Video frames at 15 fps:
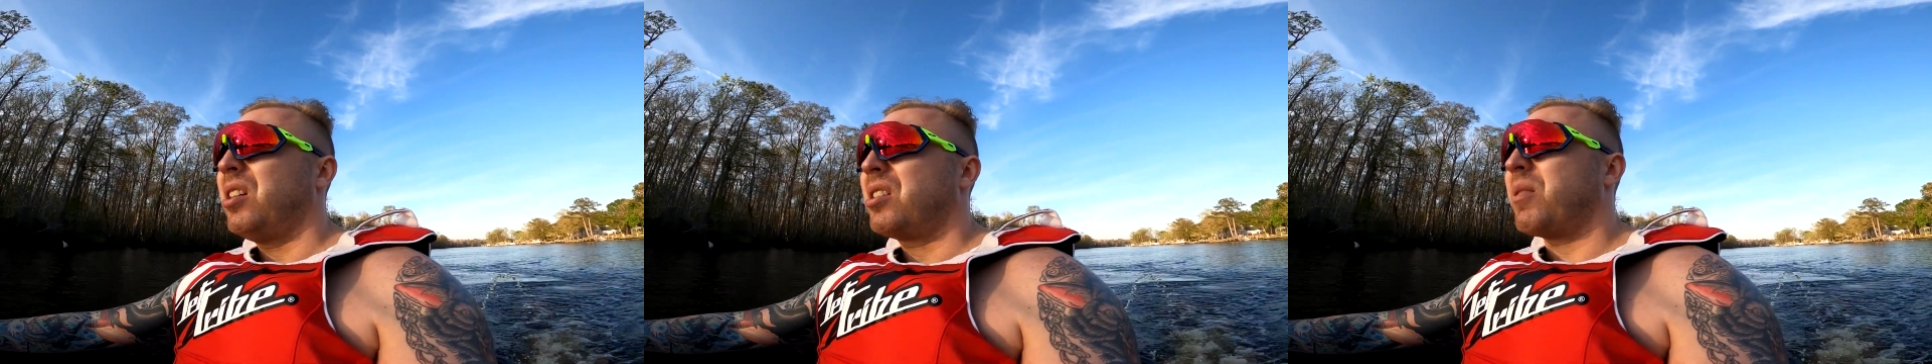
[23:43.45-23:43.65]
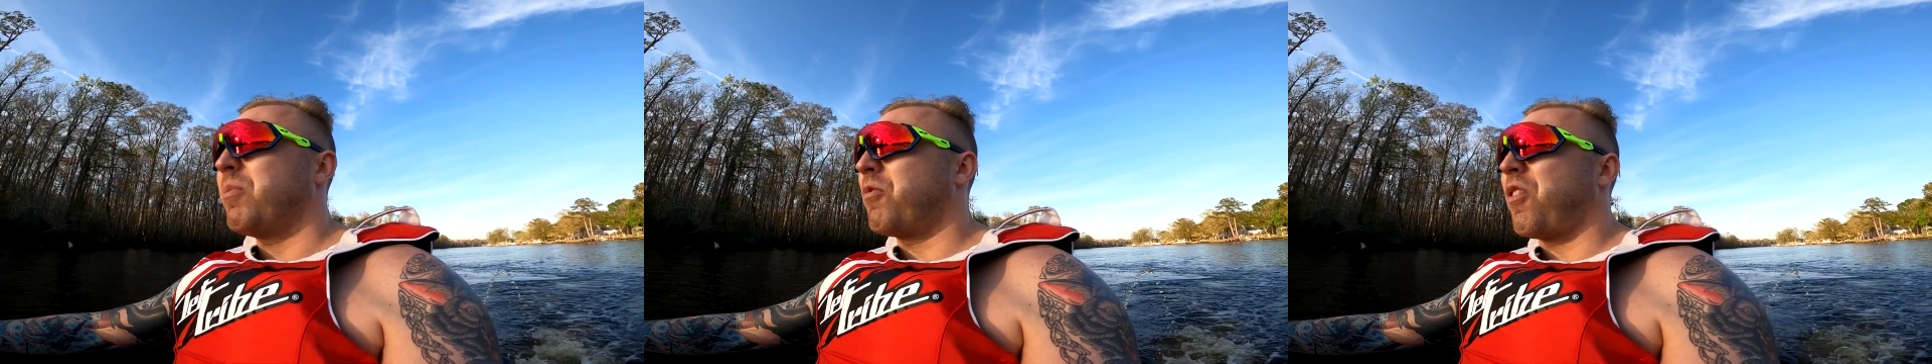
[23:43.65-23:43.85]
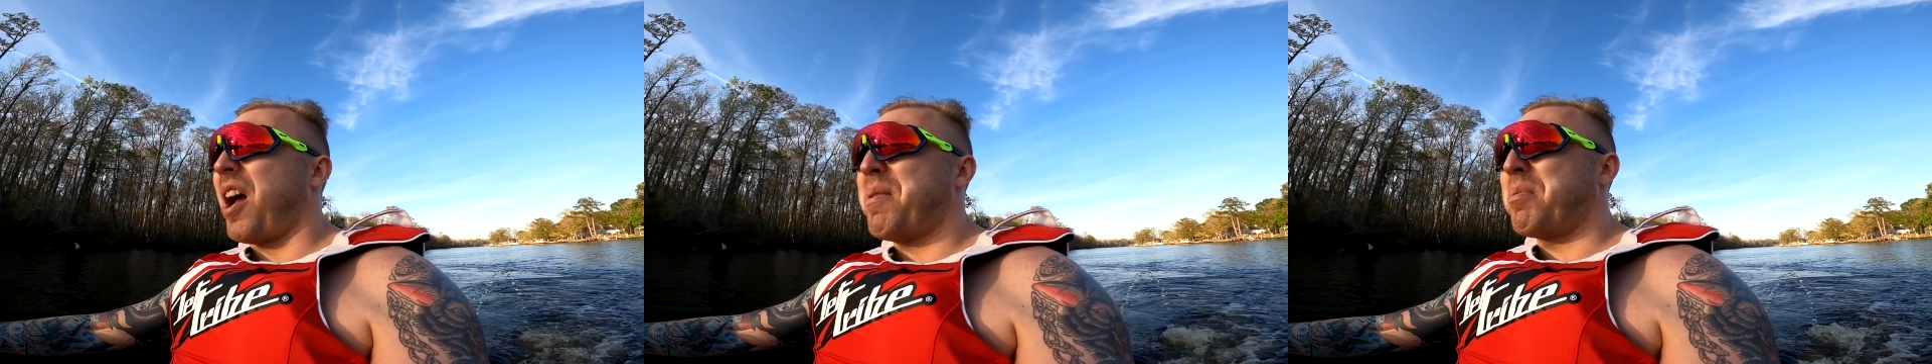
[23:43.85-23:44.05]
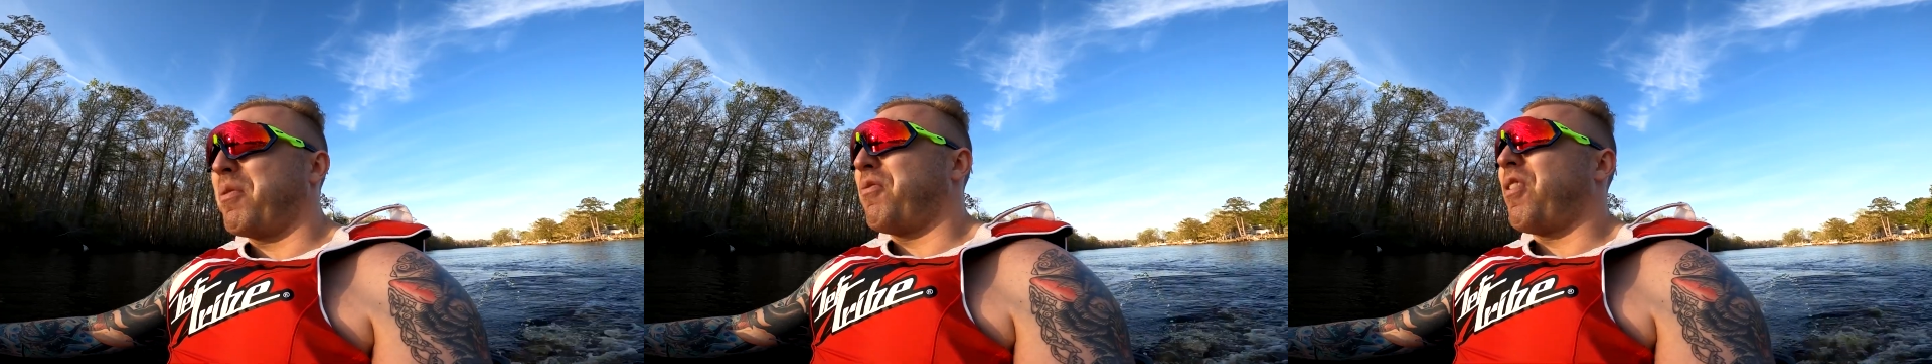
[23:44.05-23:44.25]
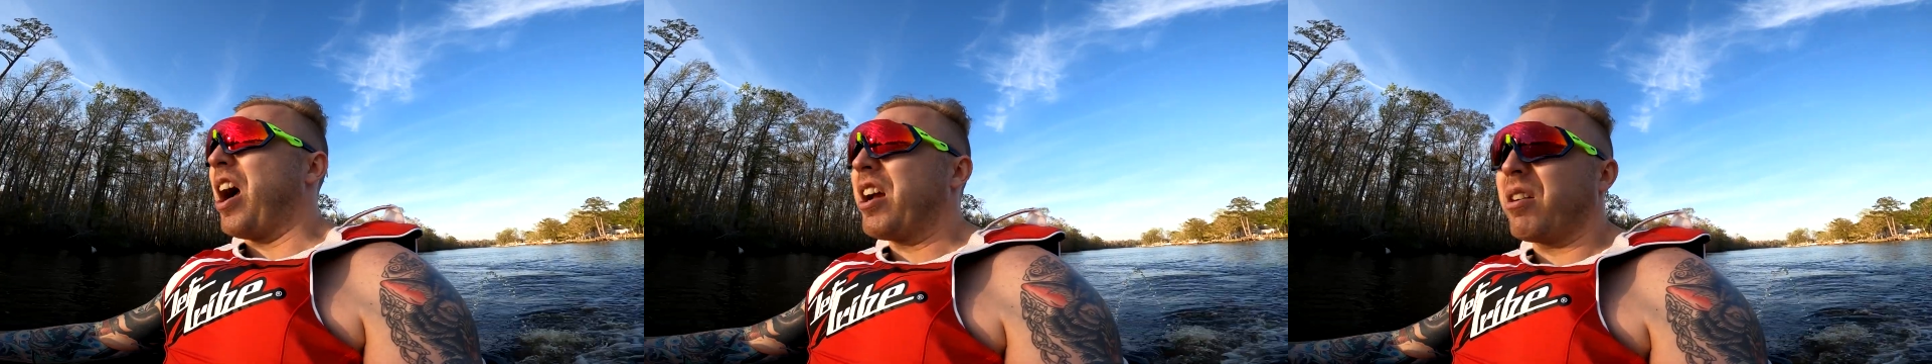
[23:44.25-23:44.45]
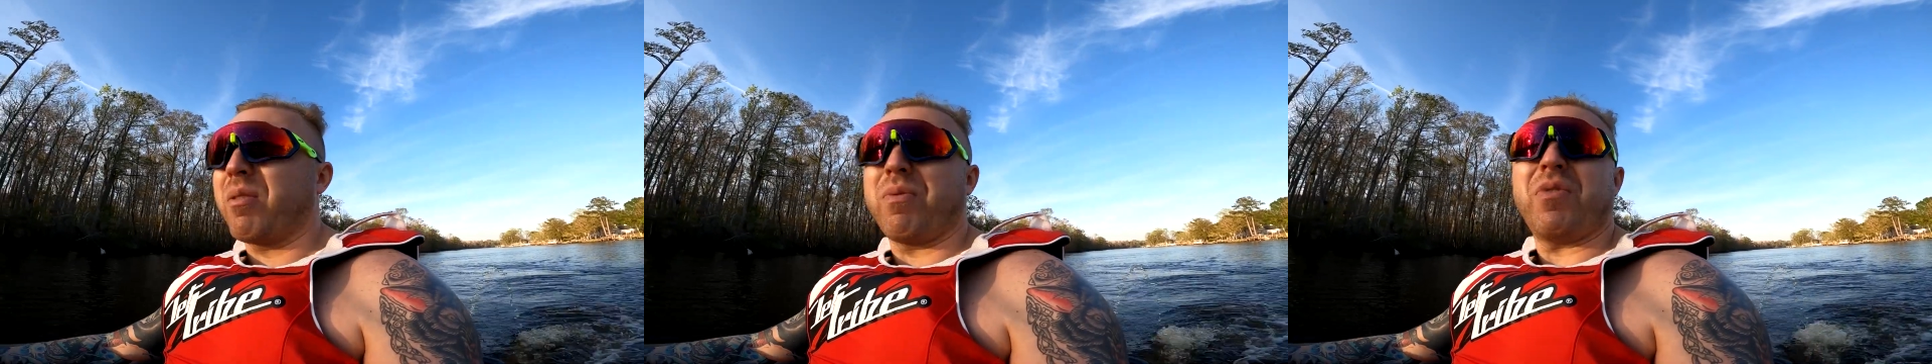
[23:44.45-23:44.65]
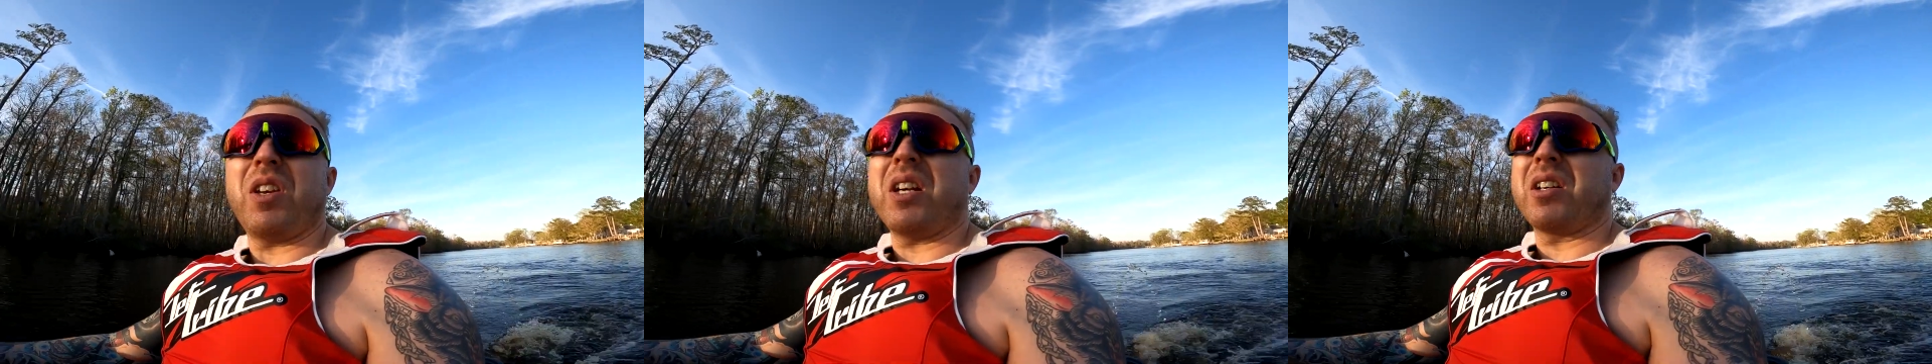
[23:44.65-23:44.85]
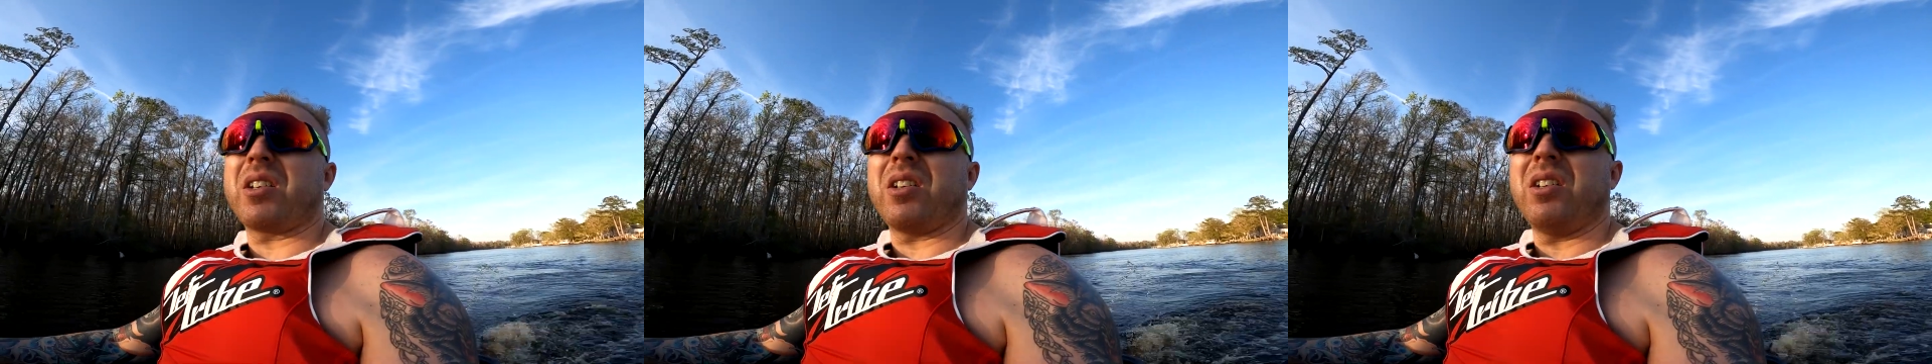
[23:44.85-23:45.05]
some type of fire
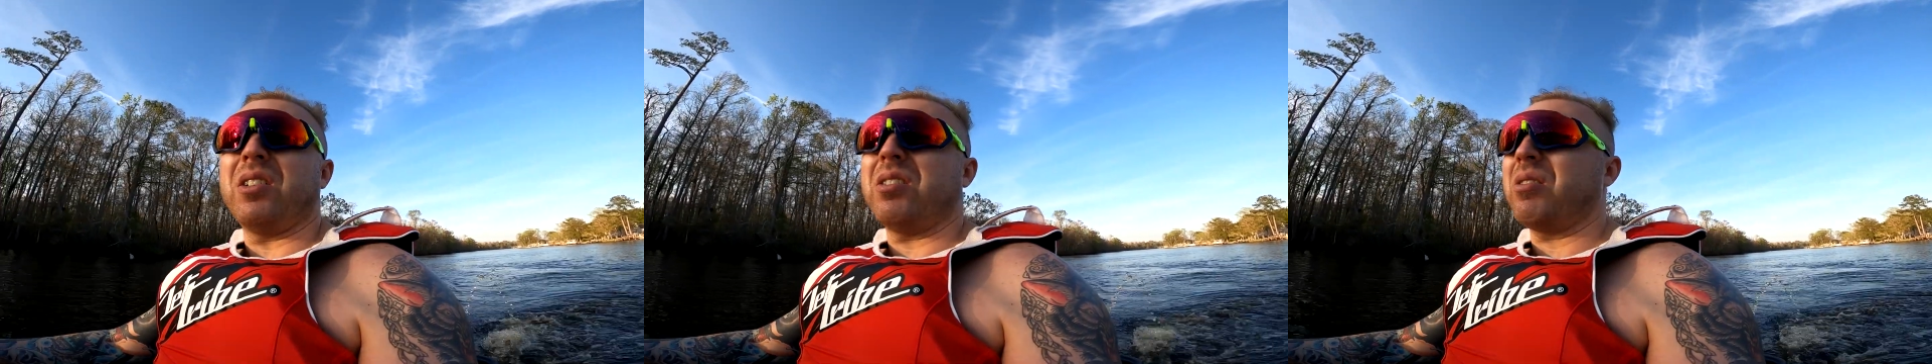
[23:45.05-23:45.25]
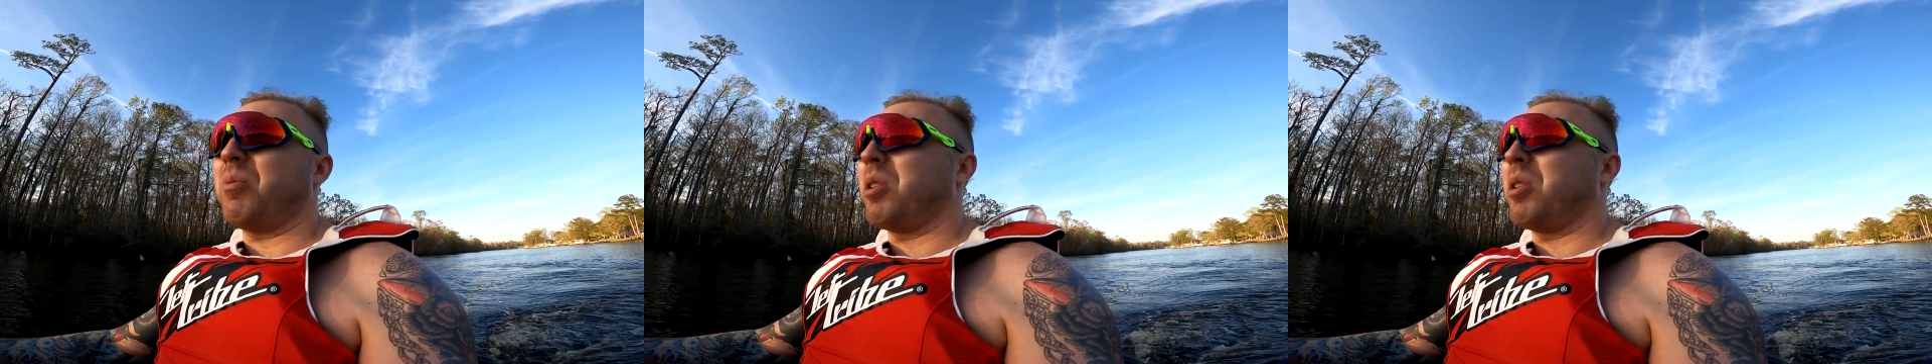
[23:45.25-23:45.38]
vehicle